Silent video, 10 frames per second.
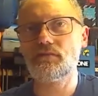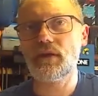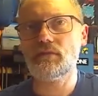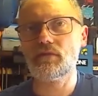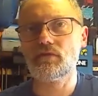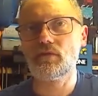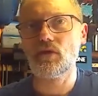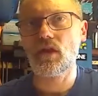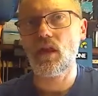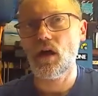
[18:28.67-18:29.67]
people who are
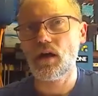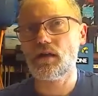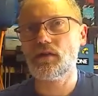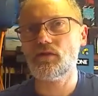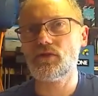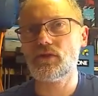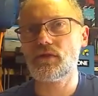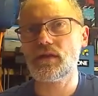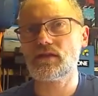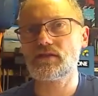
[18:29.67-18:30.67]
on the line who are
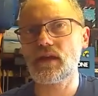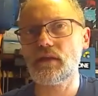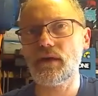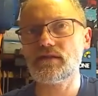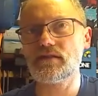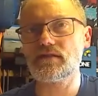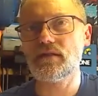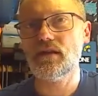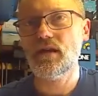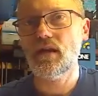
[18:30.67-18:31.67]
doing things on a daily basis.
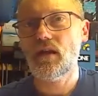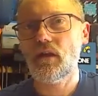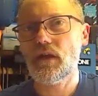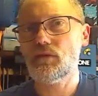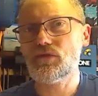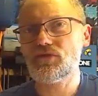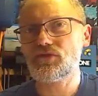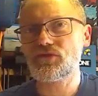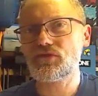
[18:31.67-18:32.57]
They wouldn't